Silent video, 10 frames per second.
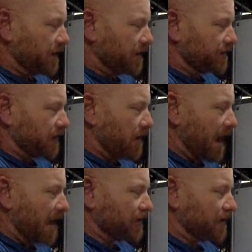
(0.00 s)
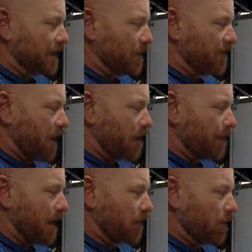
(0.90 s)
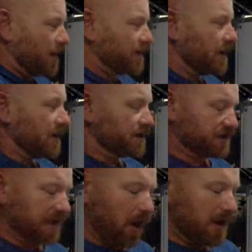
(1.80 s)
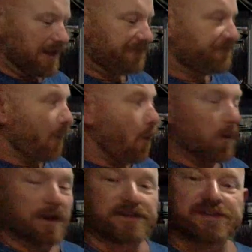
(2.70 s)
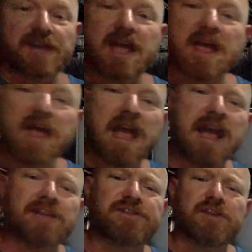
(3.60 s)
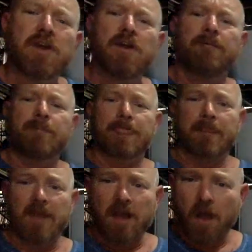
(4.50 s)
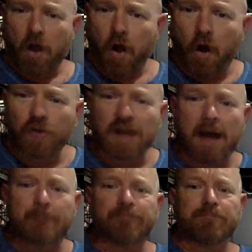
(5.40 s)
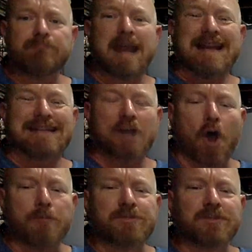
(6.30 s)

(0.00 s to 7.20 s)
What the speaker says: So actually with our apparent wind slightly forwards, is on many types